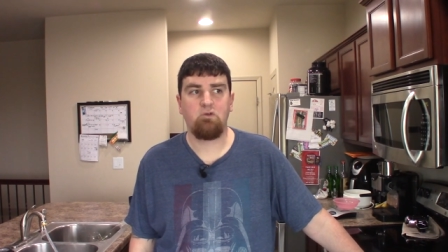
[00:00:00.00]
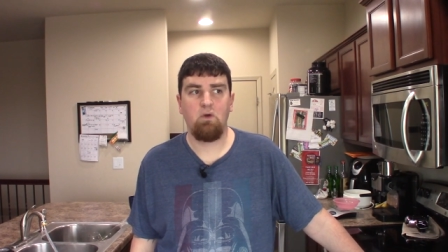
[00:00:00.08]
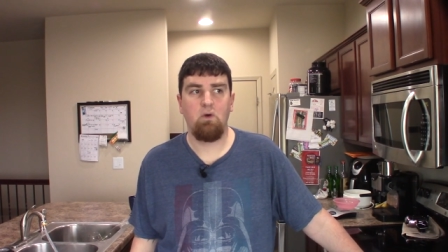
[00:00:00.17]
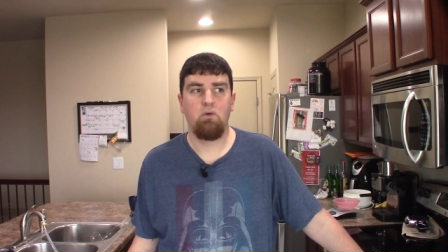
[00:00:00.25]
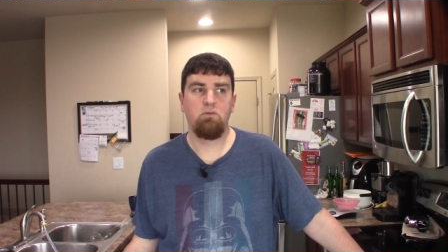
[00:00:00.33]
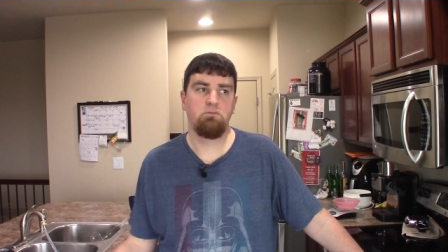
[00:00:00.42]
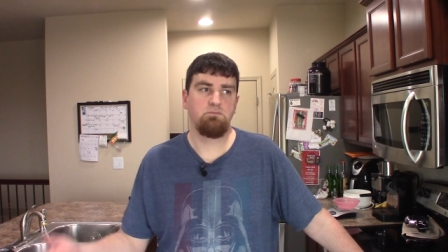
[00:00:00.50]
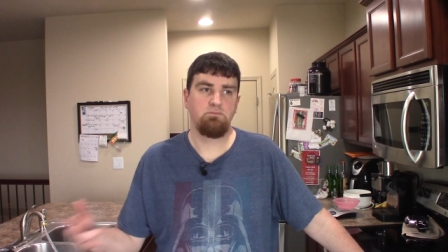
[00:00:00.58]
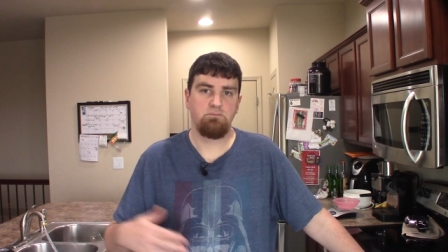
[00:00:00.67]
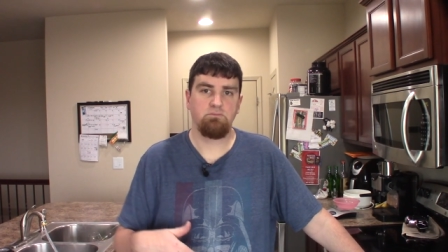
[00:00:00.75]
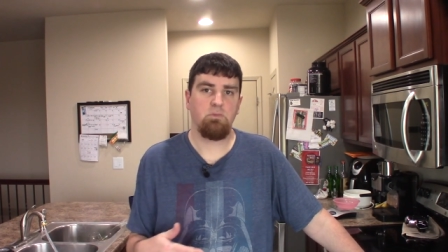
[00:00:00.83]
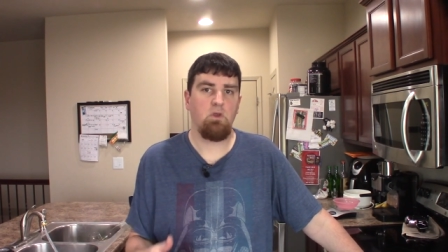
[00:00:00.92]
So
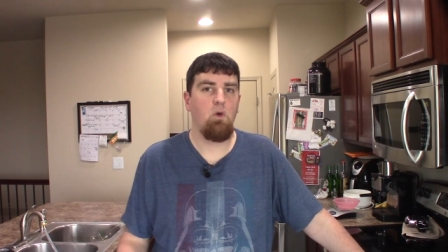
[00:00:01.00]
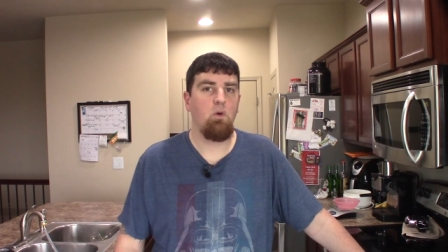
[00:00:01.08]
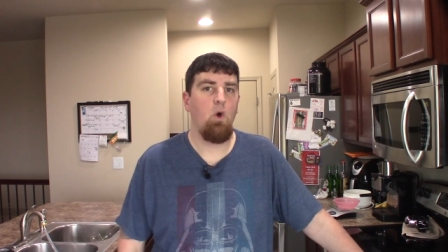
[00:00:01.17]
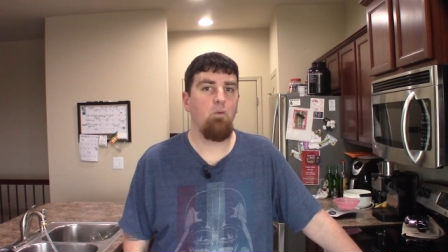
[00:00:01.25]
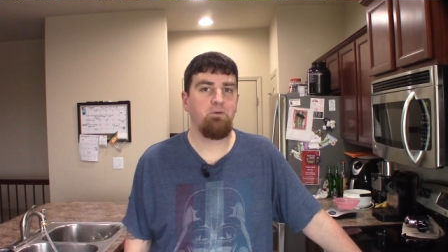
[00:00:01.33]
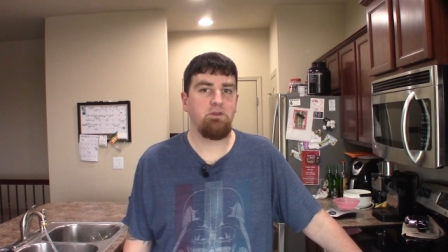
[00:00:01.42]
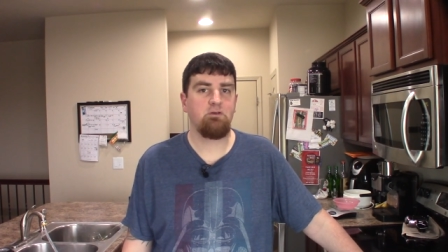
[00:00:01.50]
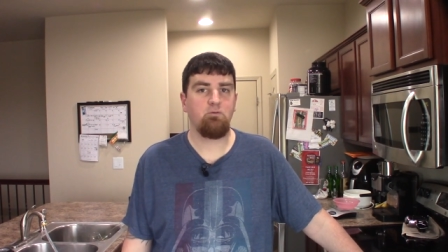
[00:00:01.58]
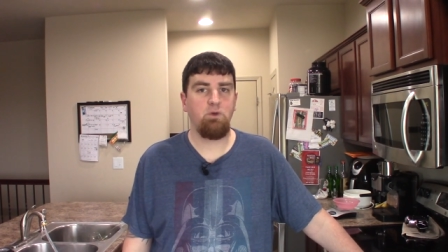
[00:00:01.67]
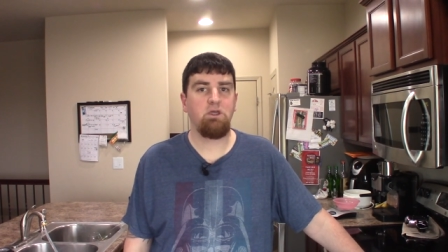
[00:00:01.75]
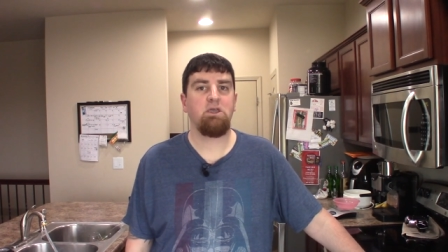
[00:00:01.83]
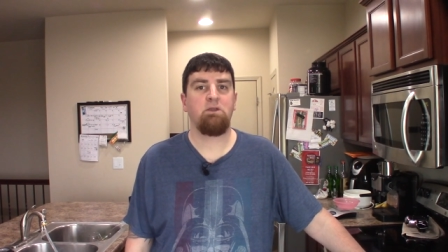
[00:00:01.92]
hopefully
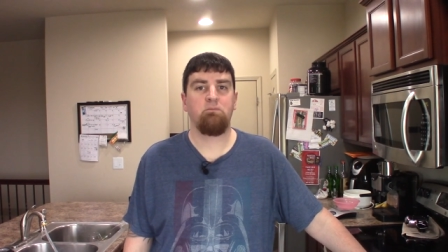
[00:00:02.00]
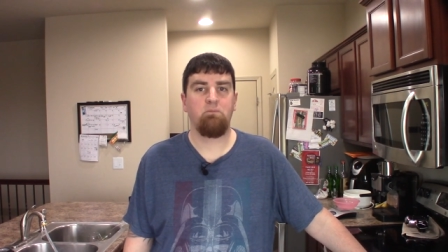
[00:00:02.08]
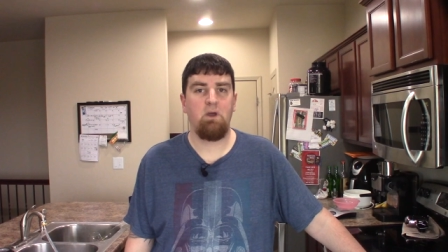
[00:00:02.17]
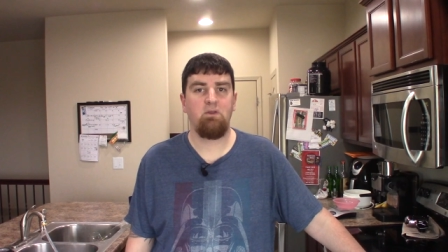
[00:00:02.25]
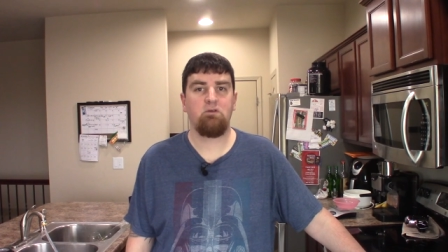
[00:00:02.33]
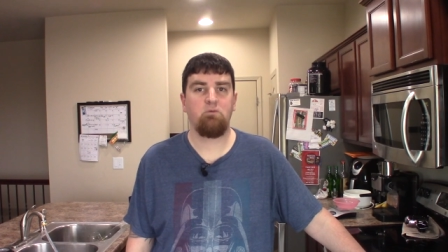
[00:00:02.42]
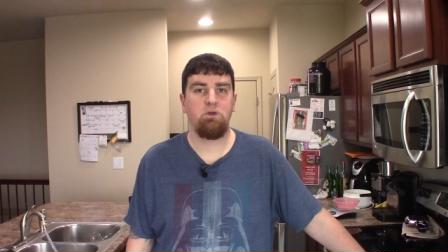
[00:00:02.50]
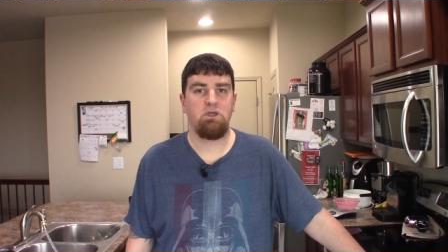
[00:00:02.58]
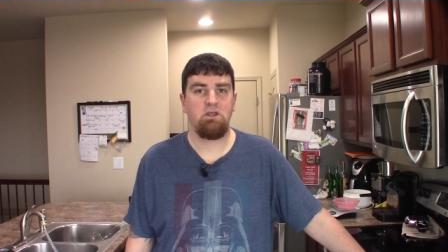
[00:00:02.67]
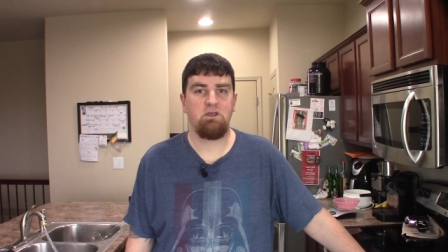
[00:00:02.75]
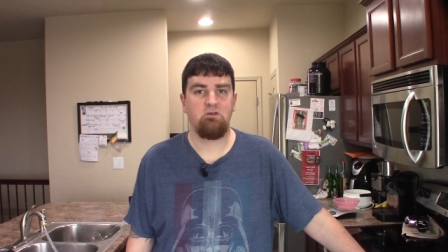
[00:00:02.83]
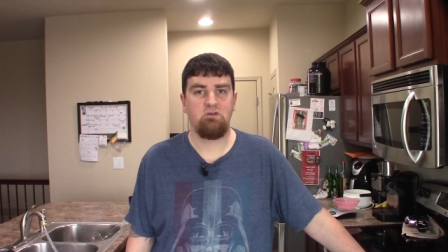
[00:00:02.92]
this weekend, by this
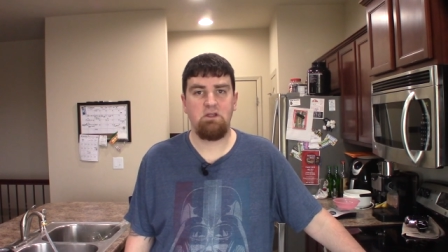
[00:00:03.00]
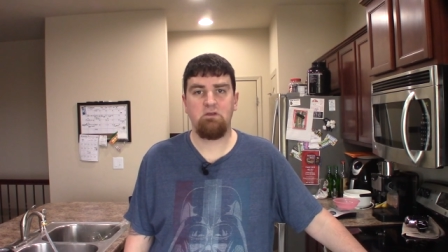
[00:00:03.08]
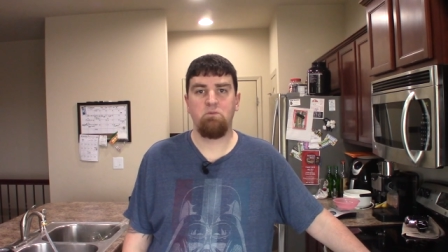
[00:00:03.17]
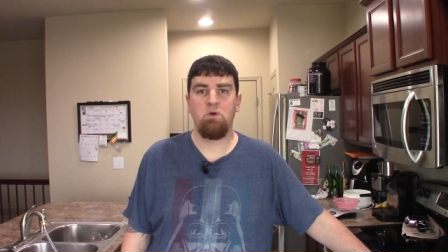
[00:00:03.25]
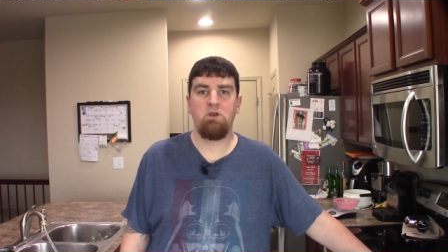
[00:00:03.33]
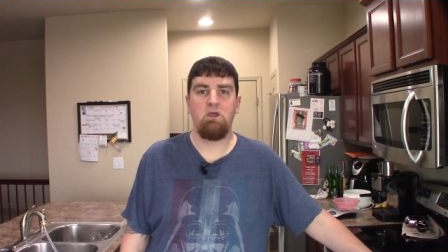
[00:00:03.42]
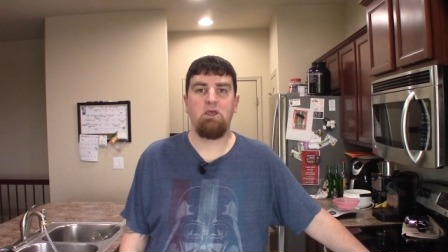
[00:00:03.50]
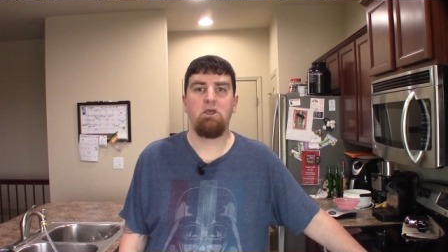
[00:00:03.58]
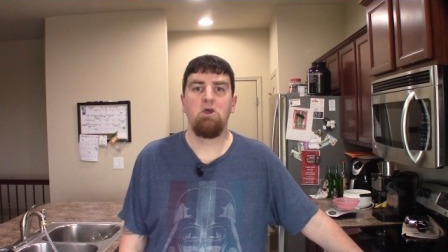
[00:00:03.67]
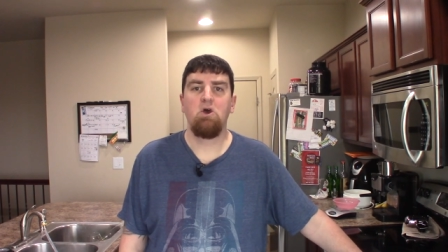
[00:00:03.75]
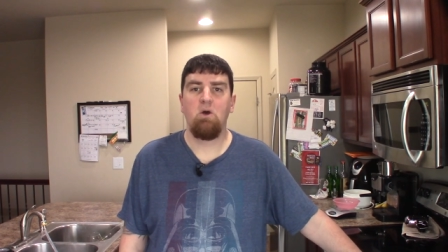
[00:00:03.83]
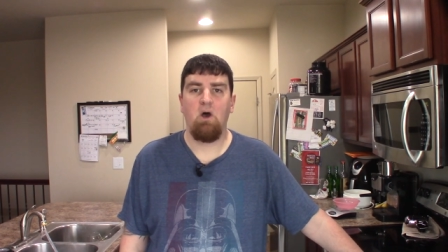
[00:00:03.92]
weekend, because today's
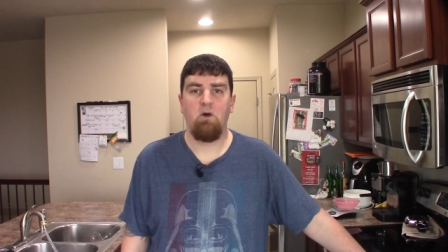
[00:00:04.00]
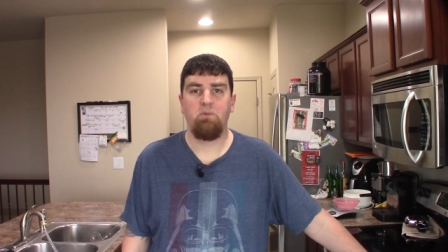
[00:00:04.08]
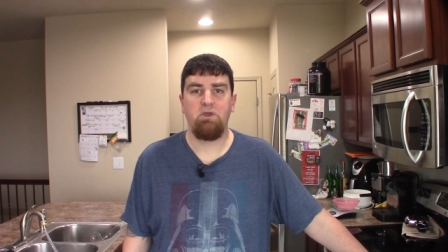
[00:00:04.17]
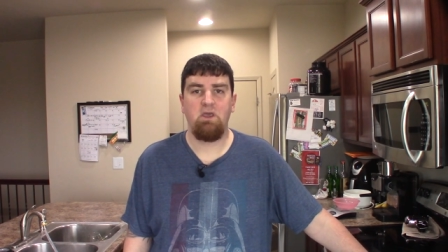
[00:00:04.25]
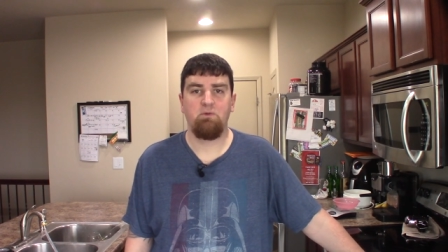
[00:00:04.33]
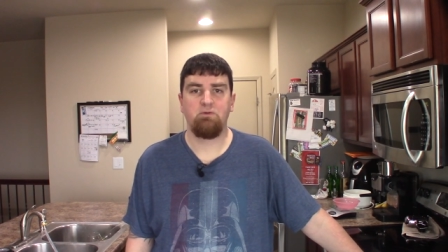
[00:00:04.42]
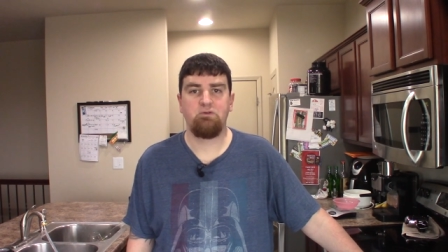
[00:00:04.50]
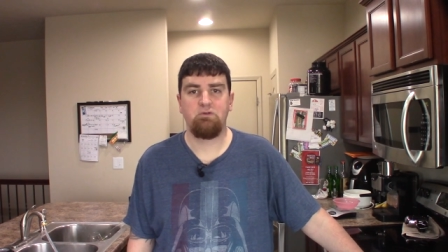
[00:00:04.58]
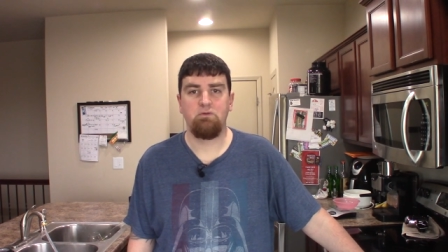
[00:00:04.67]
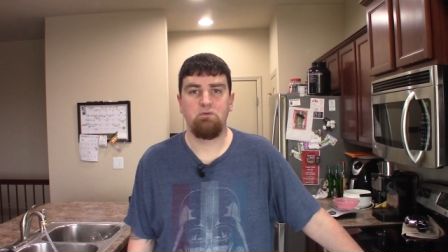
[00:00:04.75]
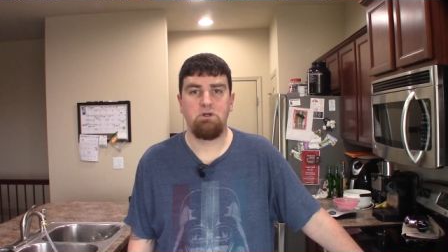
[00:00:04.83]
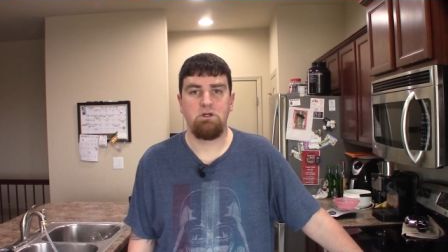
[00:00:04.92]
Monday, I'll be able
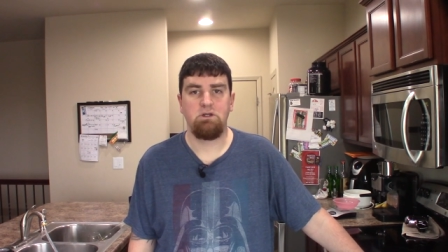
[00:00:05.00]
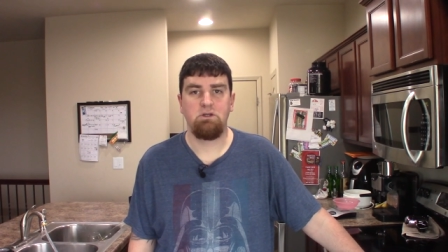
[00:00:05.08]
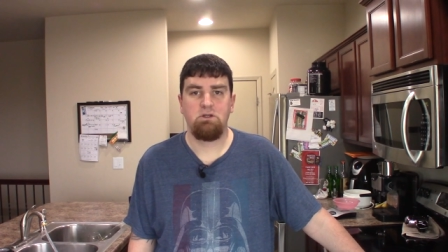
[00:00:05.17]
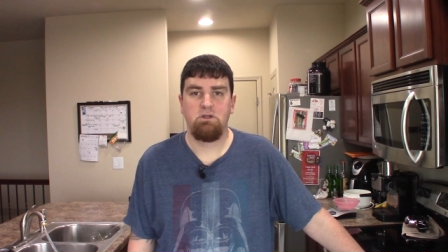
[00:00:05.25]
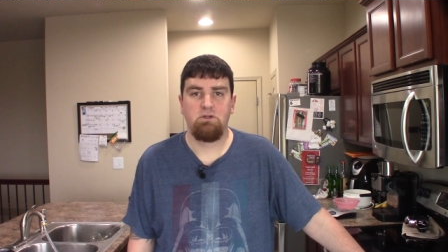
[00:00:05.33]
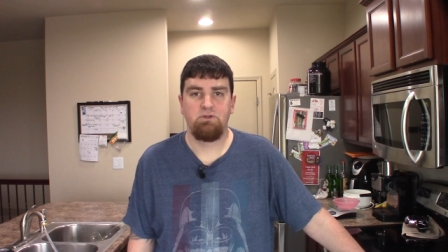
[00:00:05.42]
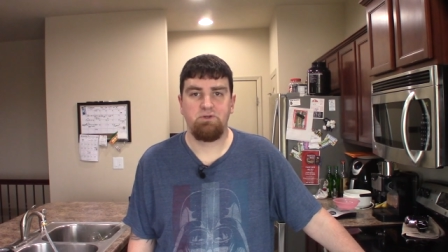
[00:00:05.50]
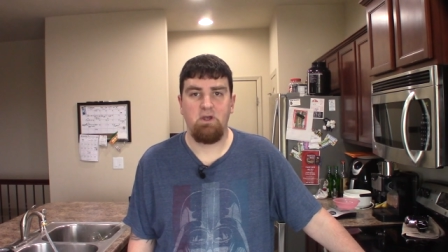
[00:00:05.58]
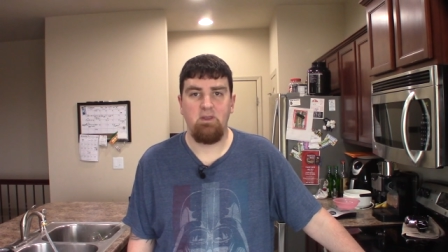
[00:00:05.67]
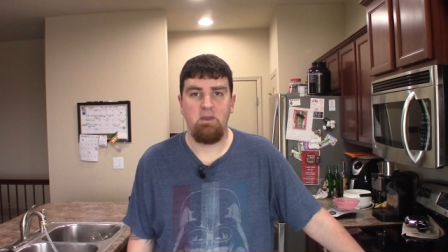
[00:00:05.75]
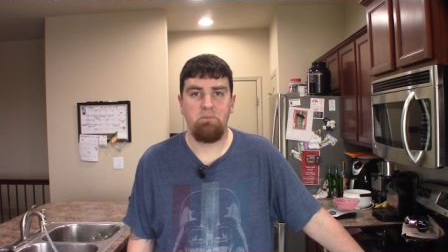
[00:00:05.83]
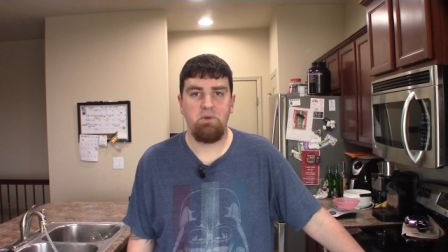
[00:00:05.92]
to uh,
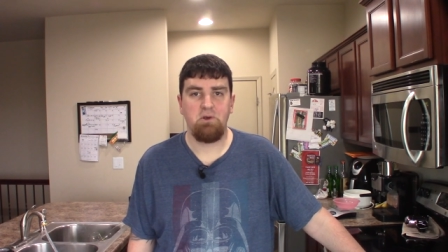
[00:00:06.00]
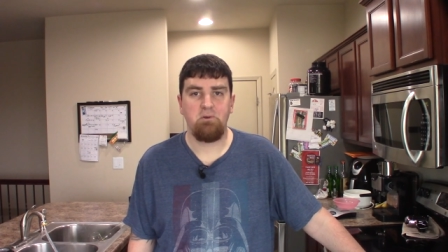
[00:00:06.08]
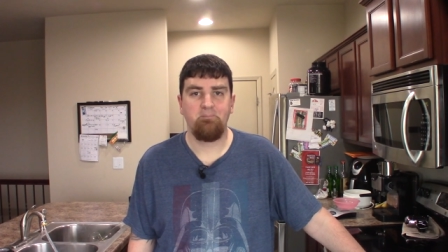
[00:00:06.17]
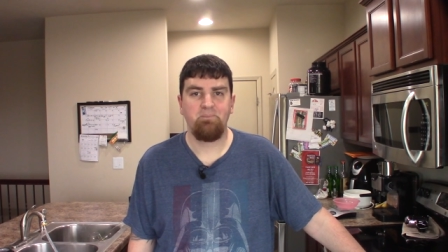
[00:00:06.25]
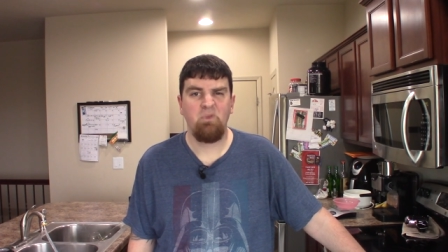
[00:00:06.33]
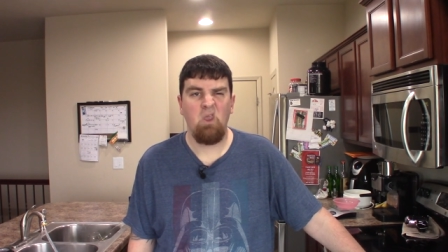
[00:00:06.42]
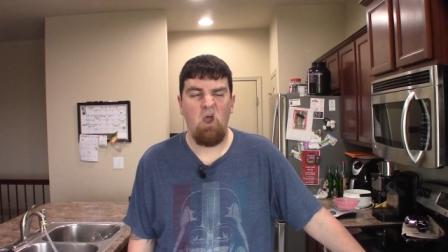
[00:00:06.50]
try that beer.